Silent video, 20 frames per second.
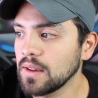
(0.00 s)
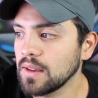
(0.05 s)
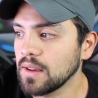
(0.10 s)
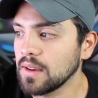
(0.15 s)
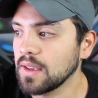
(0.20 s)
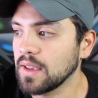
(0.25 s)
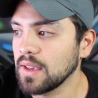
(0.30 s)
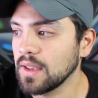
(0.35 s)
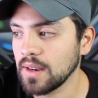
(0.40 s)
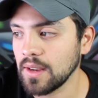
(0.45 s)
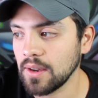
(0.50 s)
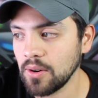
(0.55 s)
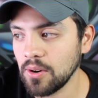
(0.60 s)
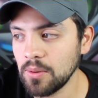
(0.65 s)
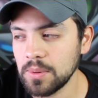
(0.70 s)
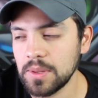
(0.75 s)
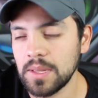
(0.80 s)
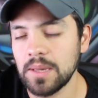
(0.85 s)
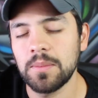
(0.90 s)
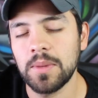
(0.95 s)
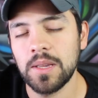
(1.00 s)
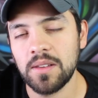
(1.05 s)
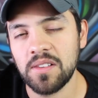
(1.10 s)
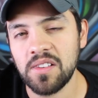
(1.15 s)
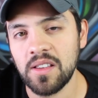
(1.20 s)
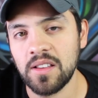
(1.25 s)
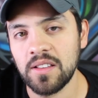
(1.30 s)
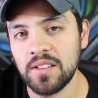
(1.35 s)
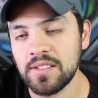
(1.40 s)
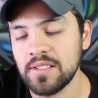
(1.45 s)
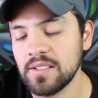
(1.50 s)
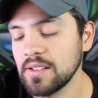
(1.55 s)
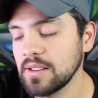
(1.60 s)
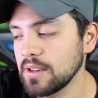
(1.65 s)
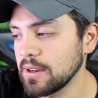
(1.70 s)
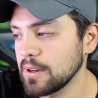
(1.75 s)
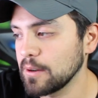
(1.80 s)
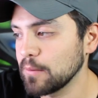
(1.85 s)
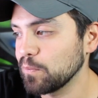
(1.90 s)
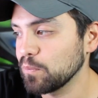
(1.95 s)
Again, I hope that makes sense,
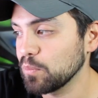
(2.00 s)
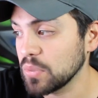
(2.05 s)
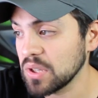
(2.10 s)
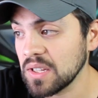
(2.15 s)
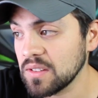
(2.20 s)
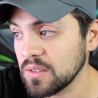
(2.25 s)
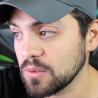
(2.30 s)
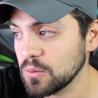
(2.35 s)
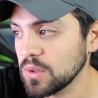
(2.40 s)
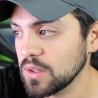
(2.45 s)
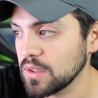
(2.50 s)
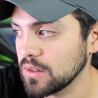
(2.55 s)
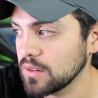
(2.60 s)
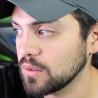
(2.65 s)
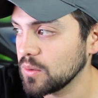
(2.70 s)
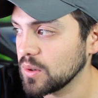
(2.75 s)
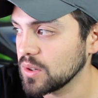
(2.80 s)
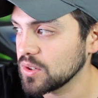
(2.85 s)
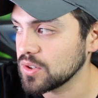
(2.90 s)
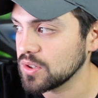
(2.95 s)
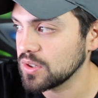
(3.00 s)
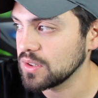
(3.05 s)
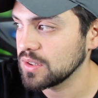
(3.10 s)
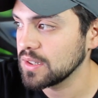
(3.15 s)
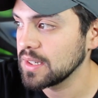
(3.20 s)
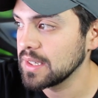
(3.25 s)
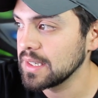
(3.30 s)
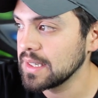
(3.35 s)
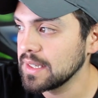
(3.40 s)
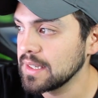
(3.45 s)
but that's a really good question.